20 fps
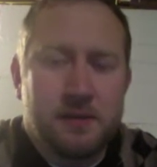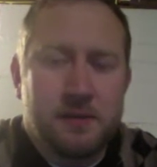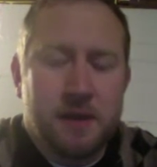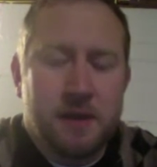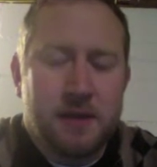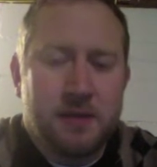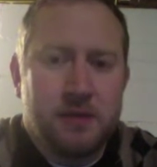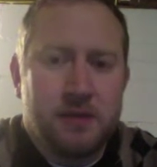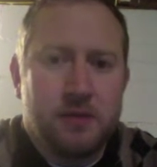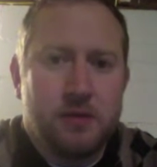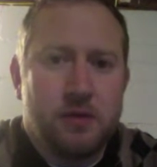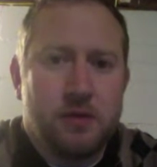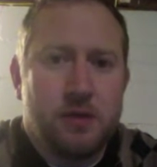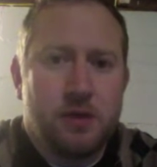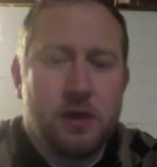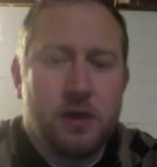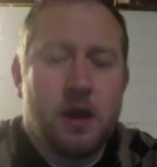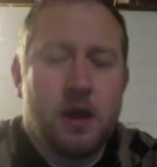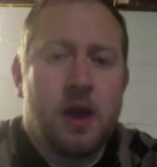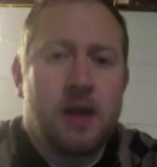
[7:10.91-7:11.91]
my junior
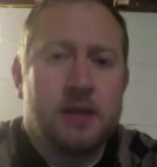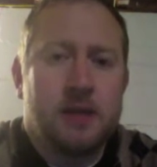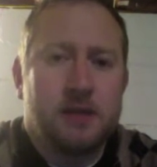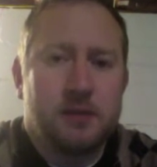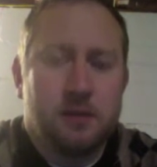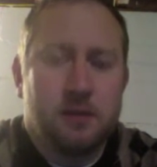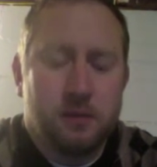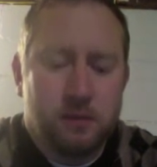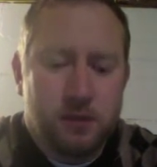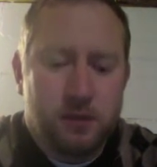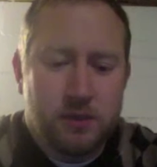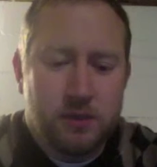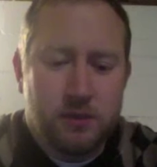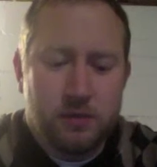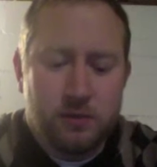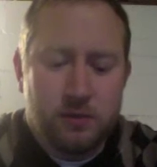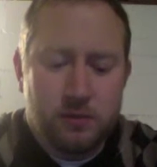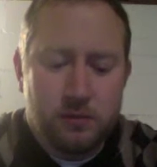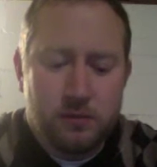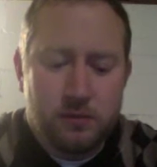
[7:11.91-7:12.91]
year of high school,
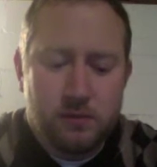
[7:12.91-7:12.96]
to